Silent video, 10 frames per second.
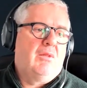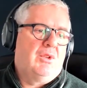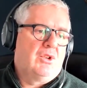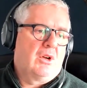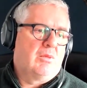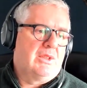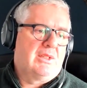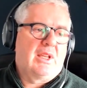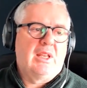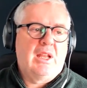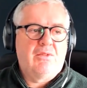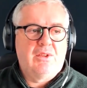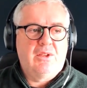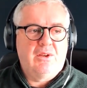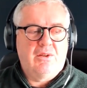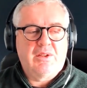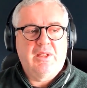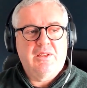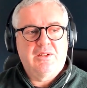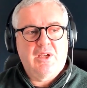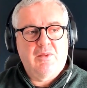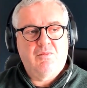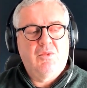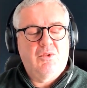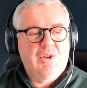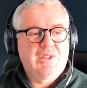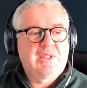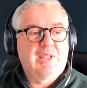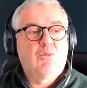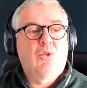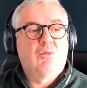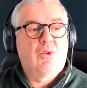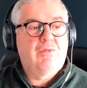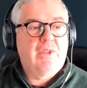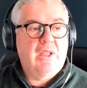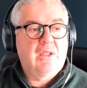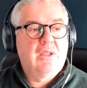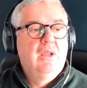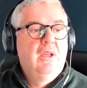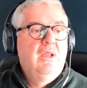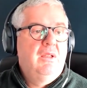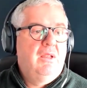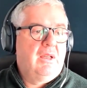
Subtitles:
and then we talk about the second half of the year and get the time horizons get more and more vague.